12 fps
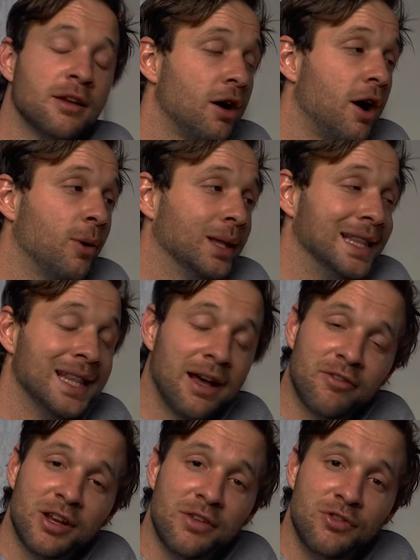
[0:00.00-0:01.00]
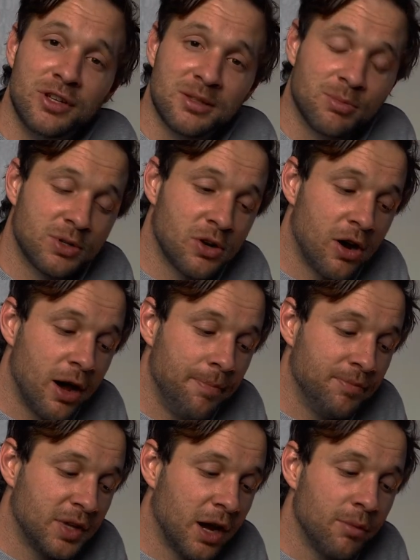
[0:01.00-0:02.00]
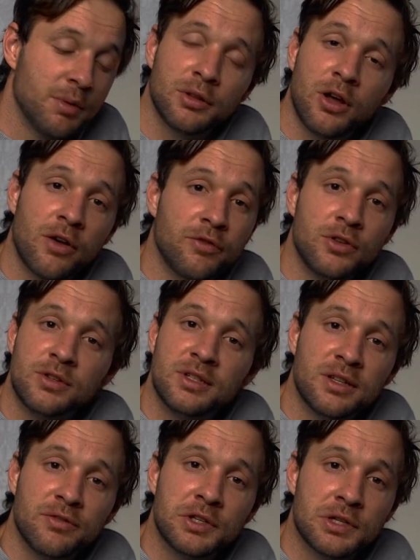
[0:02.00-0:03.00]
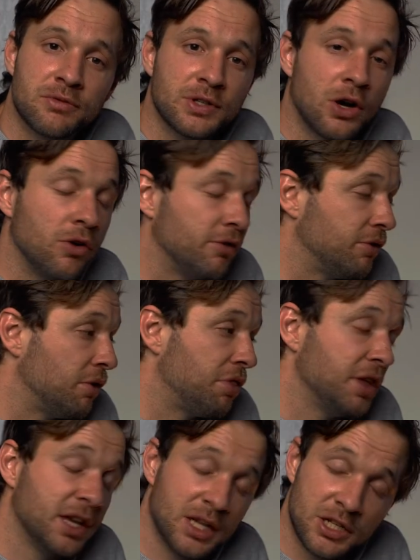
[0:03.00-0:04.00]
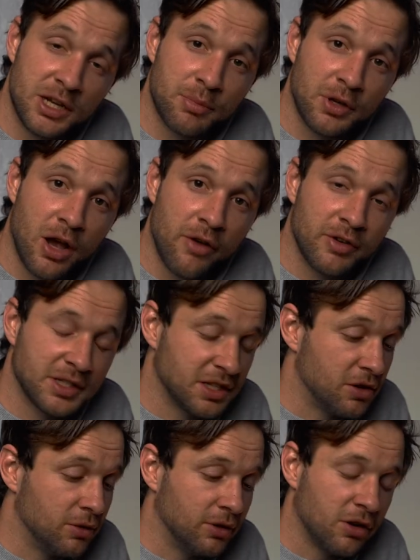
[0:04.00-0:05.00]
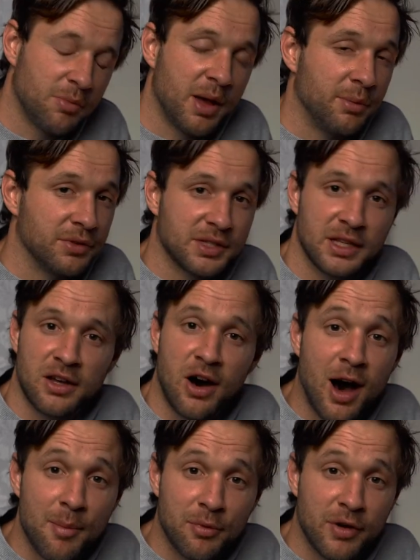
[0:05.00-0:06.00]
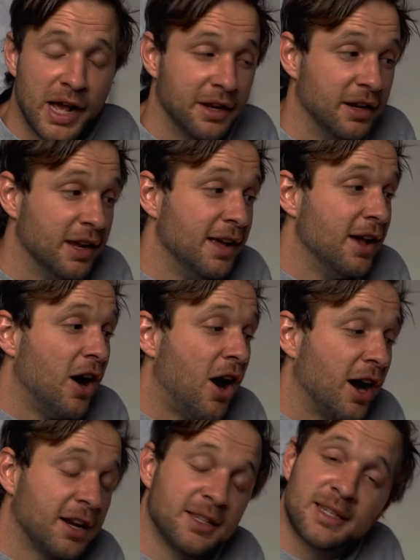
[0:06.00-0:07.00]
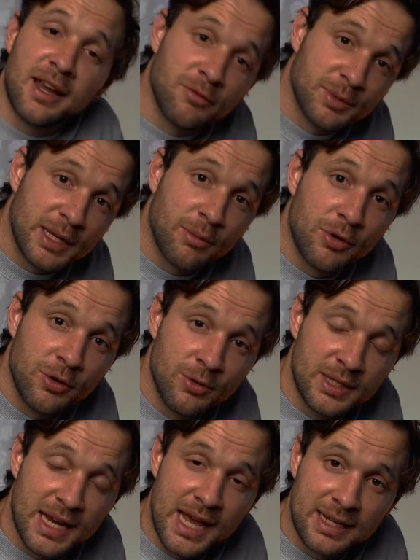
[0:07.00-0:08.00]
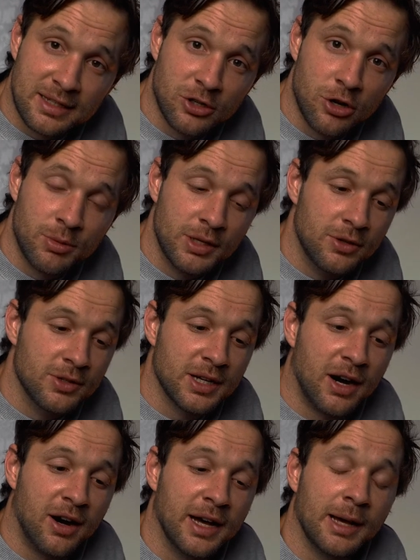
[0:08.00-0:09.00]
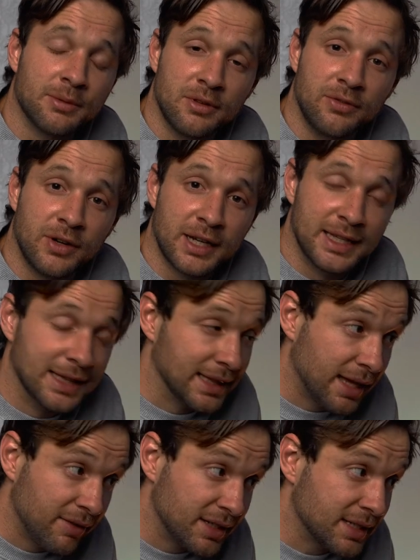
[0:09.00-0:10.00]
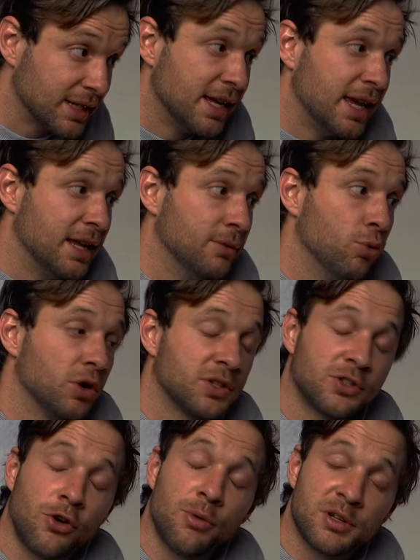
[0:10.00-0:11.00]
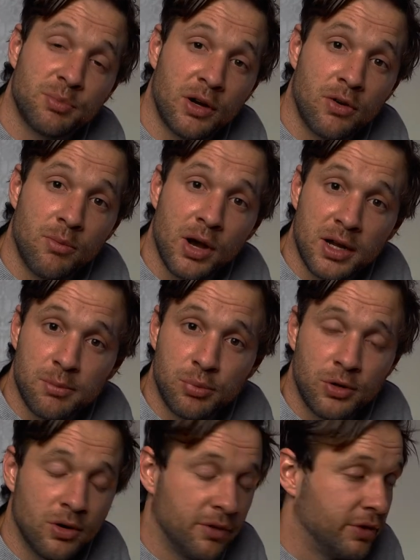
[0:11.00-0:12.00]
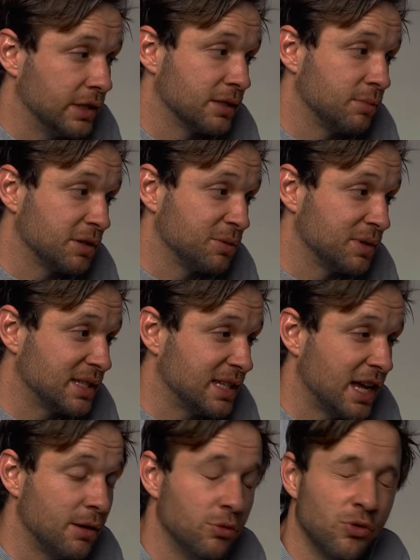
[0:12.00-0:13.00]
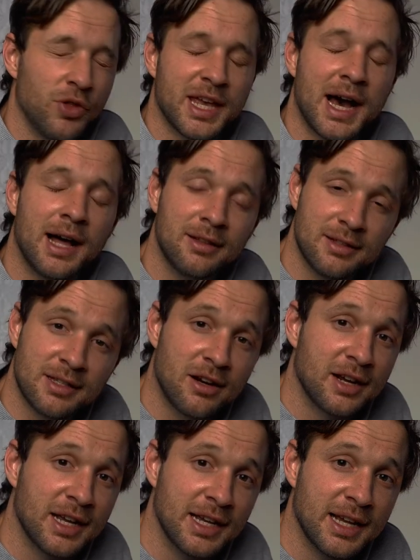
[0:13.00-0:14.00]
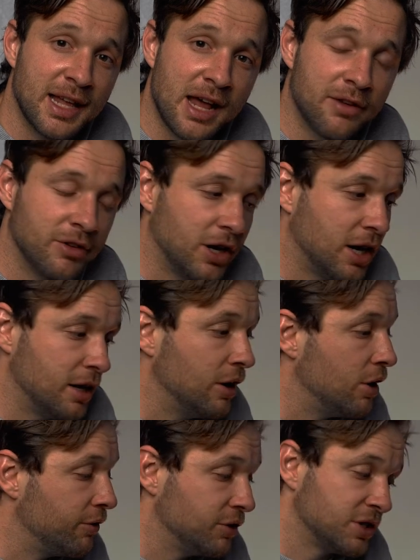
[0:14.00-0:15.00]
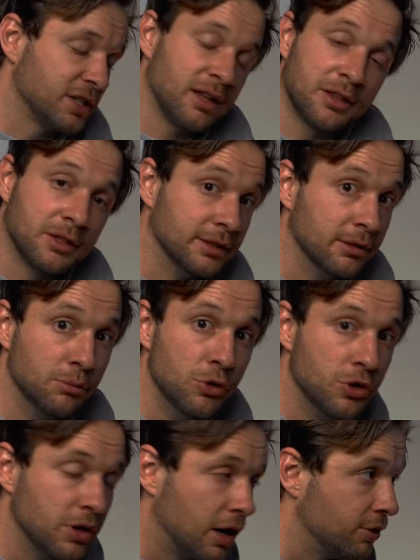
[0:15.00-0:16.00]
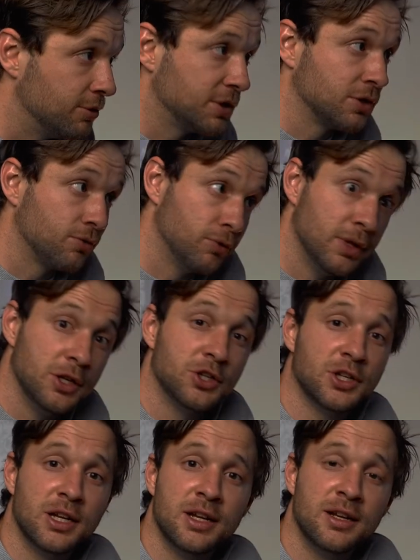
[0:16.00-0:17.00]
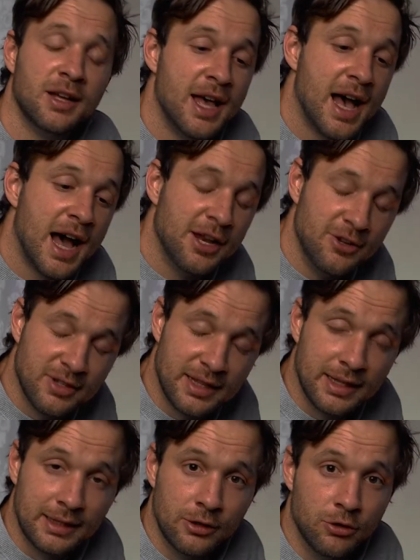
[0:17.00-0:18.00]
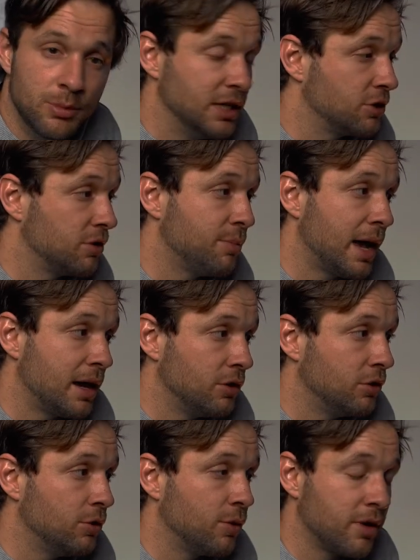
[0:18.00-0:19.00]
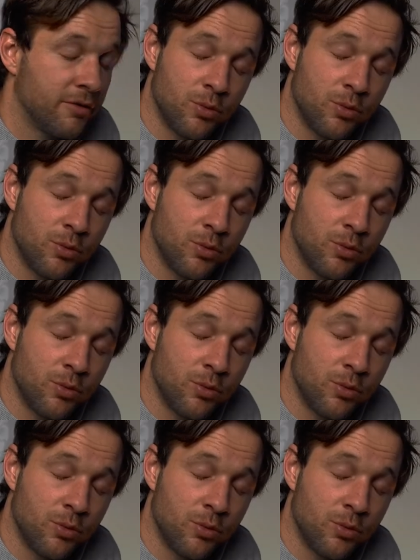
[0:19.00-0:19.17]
I would love it if you could subscribe. Comment below if you're using DaVinci Resolve, if you're thinking of jumping over, because I know a lot of people have seen the hype around it. I can say from someone who is an ex-Adobe user, I absolutely fucking love it. It works so much better on my computer. I find it's much more stable. The colors that I can get out of it, I don't know if it's just like the Lumut, I was just really shit and using the Lumetri panel or whatever it